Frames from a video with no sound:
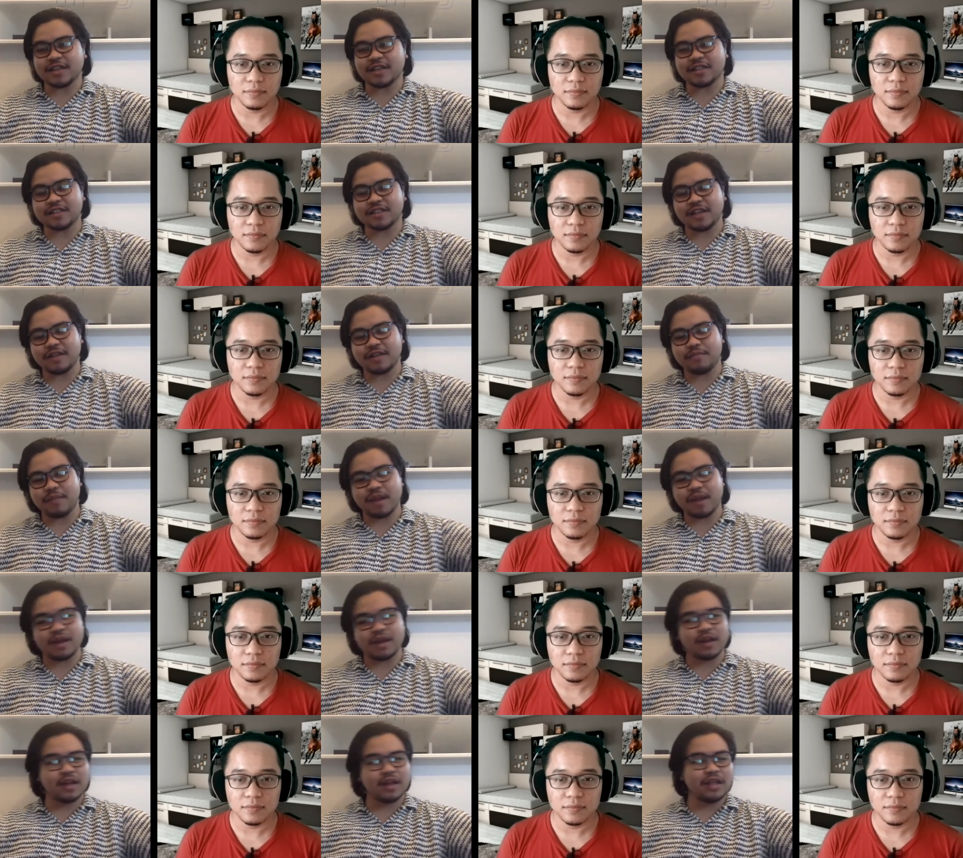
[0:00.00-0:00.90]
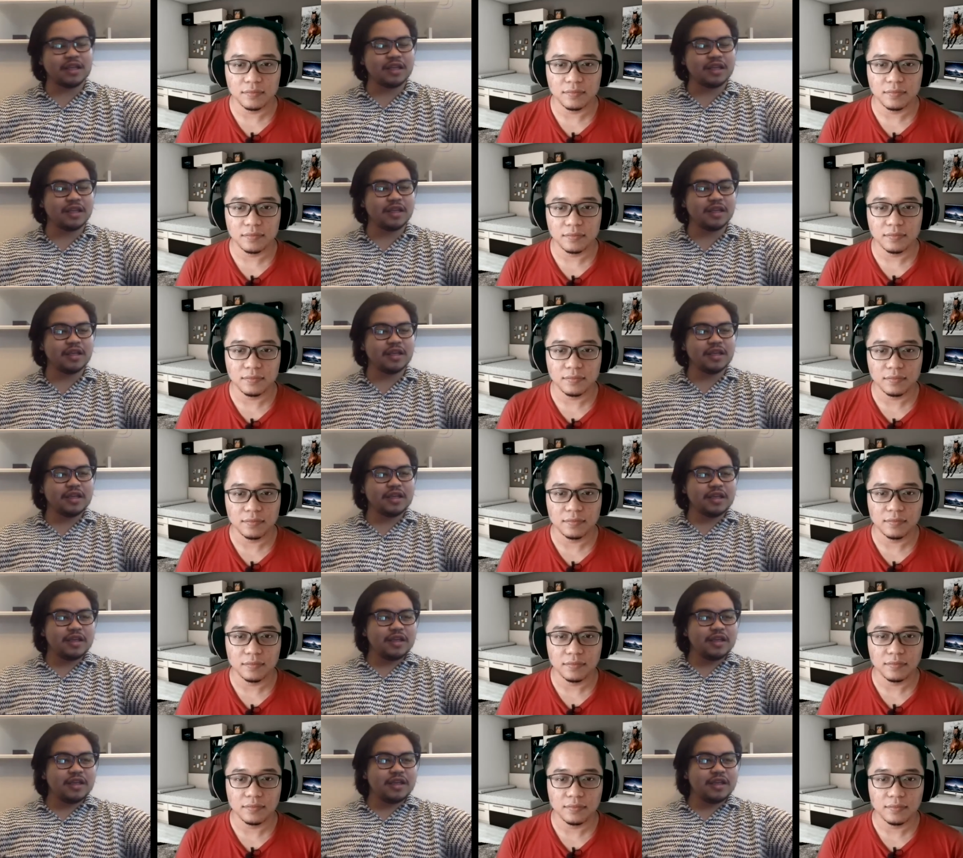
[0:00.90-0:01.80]
Speaker 1: are start meddling
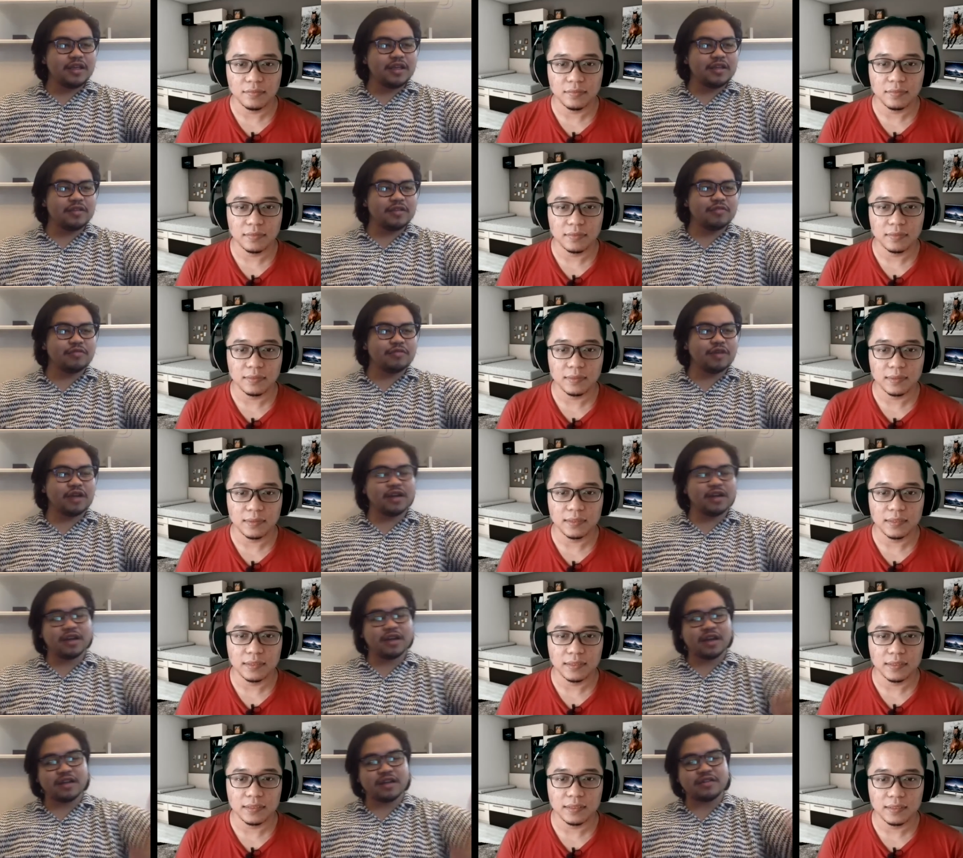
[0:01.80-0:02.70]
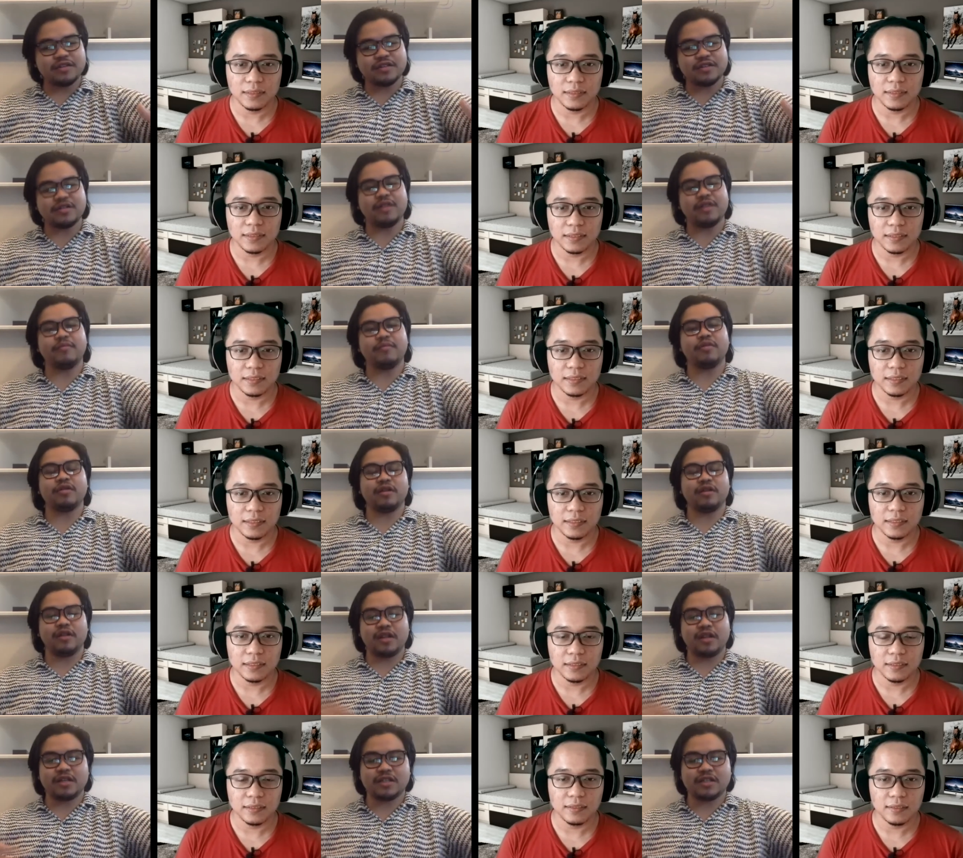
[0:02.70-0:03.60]
into other countries'
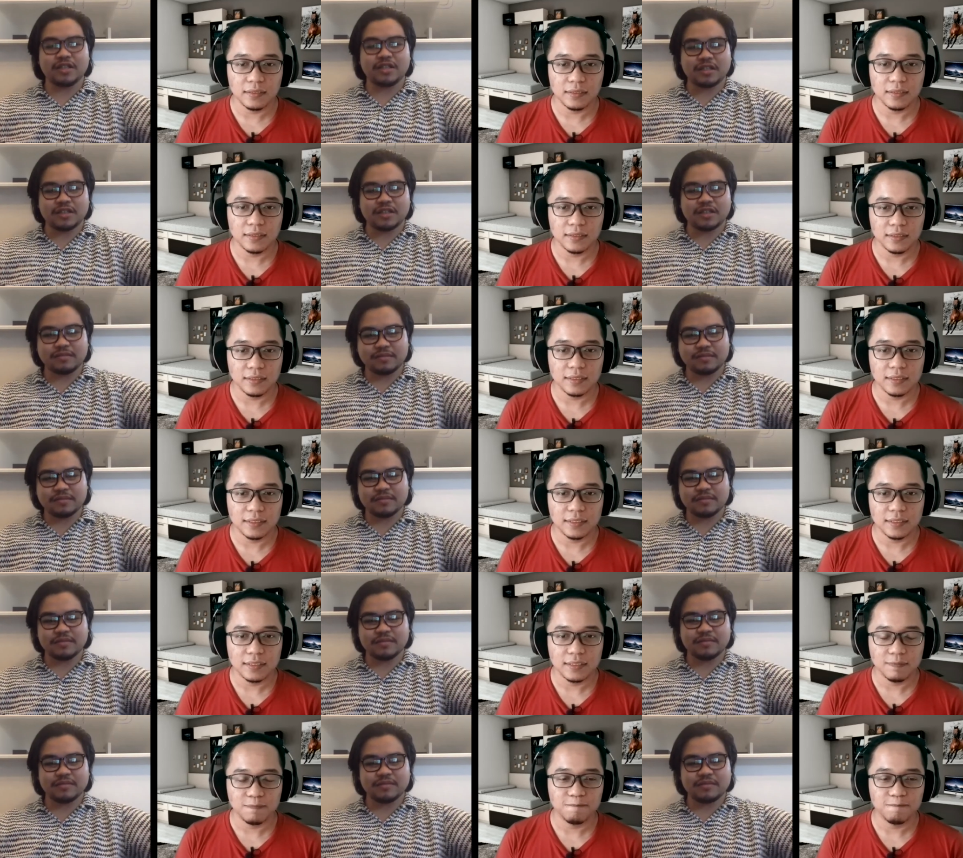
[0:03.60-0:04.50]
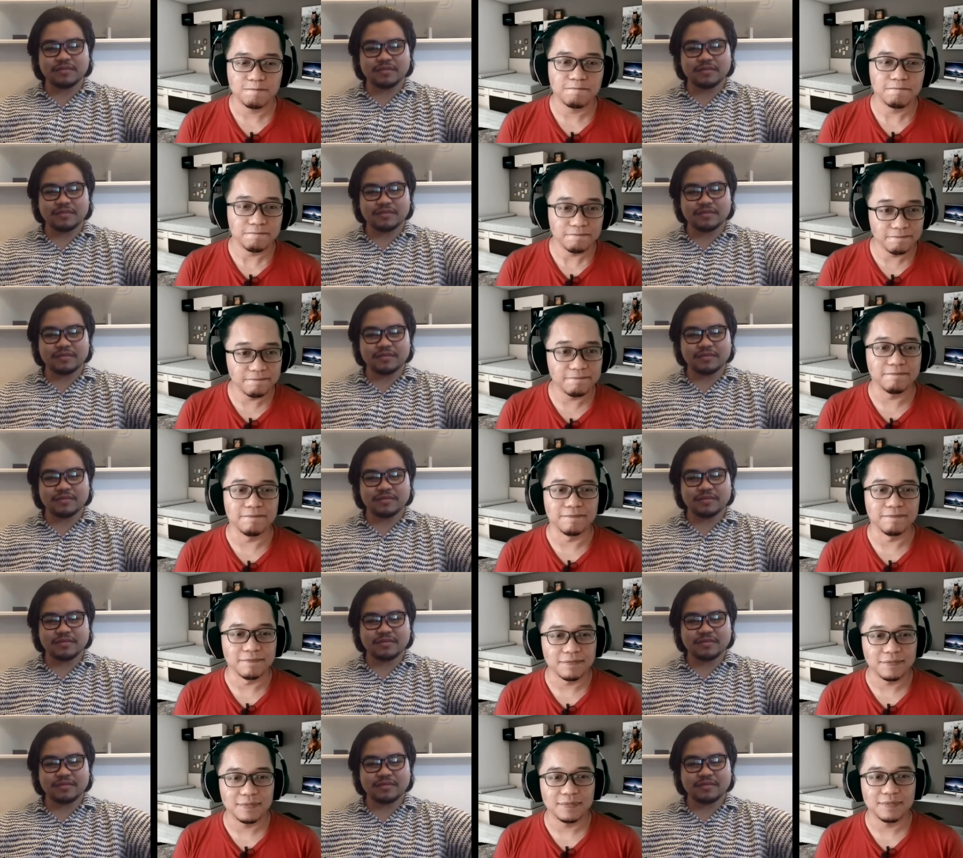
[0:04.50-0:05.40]
democratic system
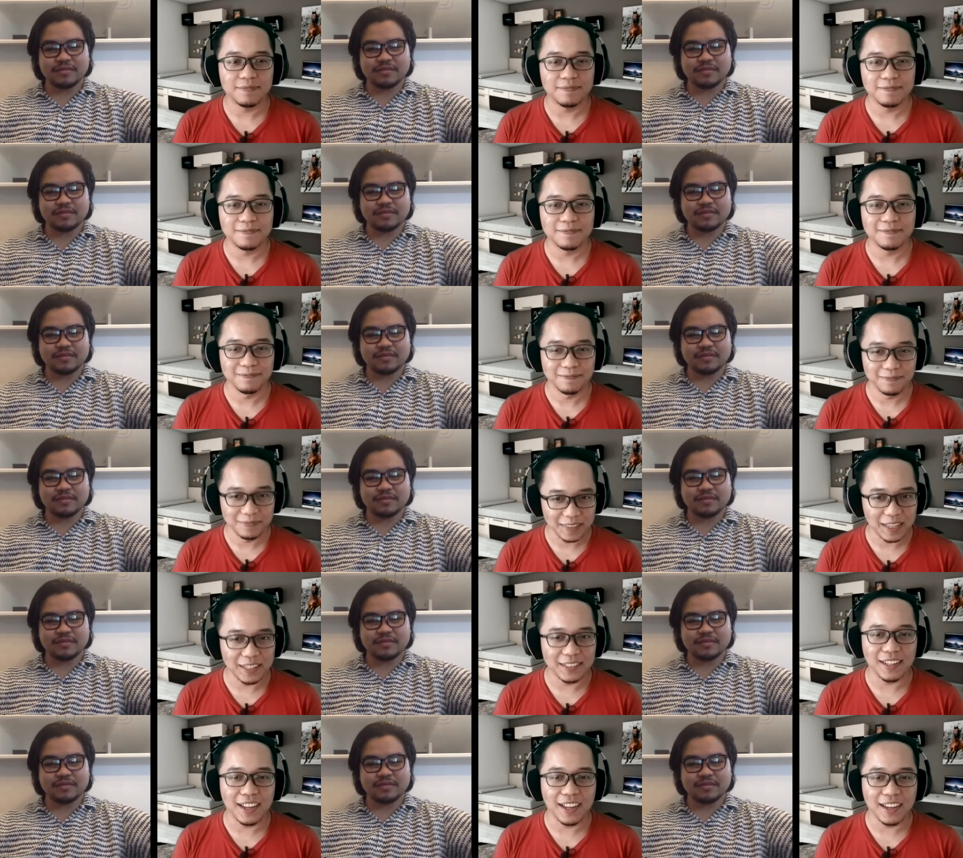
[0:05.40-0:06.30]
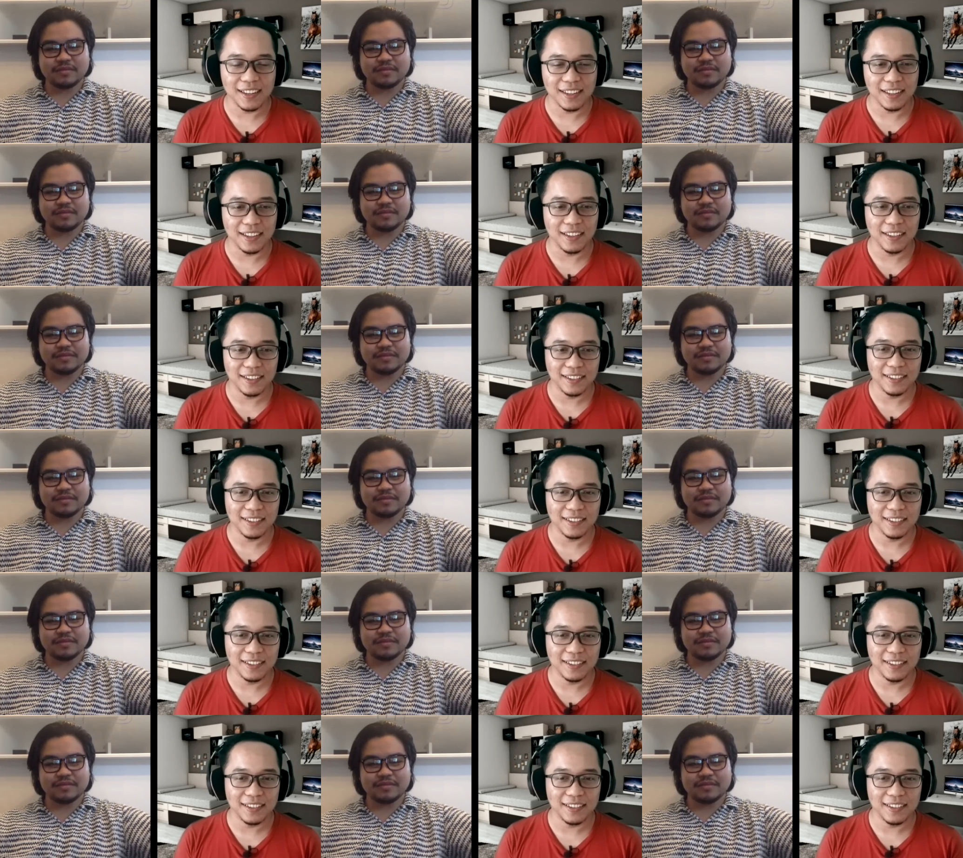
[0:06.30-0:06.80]
Speaker 2: Mm, exactly.